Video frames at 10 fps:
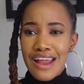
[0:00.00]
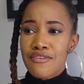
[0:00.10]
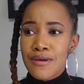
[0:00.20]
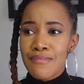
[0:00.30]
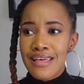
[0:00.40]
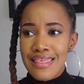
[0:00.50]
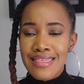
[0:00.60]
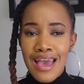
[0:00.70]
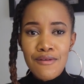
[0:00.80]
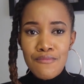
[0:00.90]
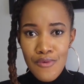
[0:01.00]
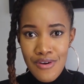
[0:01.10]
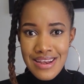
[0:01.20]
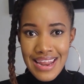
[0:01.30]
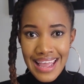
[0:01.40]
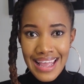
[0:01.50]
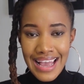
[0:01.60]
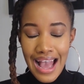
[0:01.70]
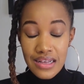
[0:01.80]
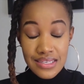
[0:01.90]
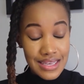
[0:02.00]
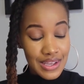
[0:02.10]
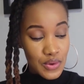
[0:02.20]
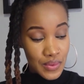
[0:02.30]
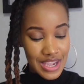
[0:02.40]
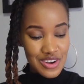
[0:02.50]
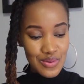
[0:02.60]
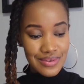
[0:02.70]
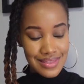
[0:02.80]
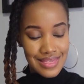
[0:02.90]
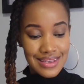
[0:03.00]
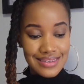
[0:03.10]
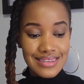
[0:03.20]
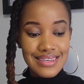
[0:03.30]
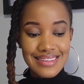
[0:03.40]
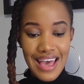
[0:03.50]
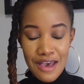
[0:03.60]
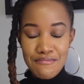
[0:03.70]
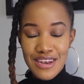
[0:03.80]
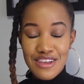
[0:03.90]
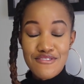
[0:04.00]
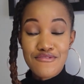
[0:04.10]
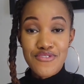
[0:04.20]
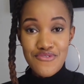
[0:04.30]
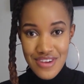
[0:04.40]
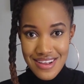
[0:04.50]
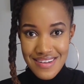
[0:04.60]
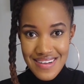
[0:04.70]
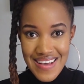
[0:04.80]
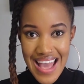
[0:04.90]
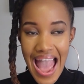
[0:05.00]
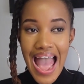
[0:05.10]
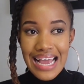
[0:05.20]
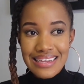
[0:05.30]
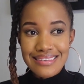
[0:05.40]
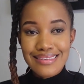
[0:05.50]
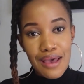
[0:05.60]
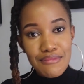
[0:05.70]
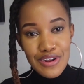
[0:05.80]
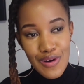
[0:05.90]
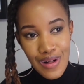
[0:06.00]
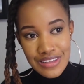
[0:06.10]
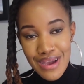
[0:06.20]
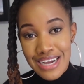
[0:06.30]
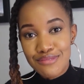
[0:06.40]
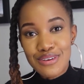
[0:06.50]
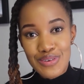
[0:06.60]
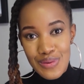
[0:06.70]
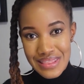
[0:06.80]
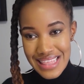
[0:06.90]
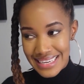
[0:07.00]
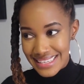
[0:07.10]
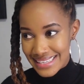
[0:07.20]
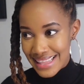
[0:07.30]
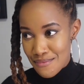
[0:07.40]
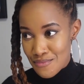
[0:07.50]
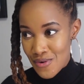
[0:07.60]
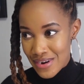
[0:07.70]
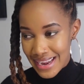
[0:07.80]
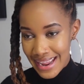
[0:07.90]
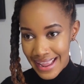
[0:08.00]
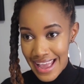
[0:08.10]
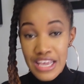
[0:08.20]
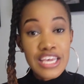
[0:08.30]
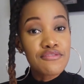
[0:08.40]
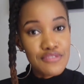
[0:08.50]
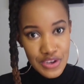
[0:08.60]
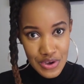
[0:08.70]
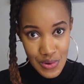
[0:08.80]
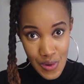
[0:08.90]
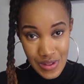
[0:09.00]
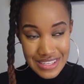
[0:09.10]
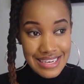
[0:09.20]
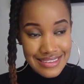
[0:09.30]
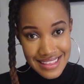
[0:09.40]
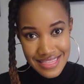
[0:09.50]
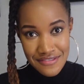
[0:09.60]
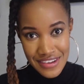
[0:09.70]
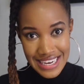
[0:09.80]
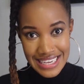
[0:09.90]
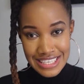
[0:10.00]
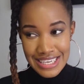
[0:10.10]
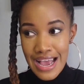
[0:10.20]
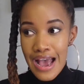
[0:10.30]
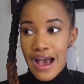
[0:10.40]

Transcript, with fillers: remember that morning, I was like, okay, no, this is happening for real. And Simon called, my husband called that morning. He video called and I was at the village.